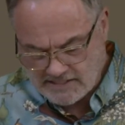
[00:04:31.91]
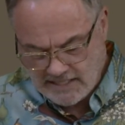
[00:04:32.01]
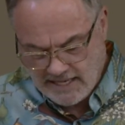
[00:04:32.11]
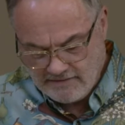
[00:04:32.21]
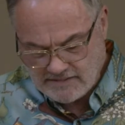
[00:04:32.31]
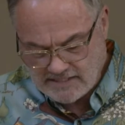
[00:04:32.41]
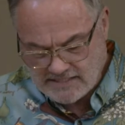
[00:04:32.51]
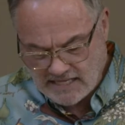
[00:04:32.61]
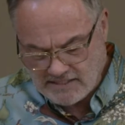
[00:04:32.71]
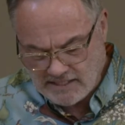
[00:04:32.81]
The
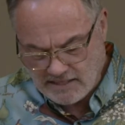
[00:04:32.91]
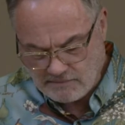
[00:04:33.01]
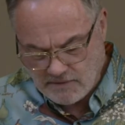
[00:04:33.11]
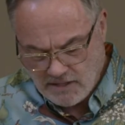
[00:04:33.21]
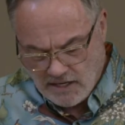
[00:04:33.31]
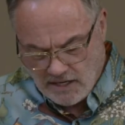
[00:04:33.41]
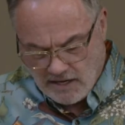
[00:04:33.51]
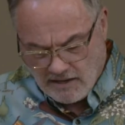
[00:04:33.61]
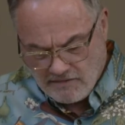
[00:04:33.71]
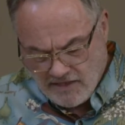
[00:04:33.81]
slaves said to him,
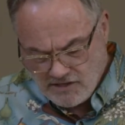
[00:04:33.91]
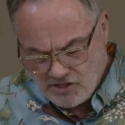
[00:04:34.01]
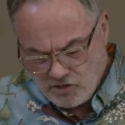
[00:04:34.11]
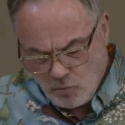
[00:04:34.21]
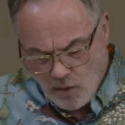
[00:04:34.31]
"Then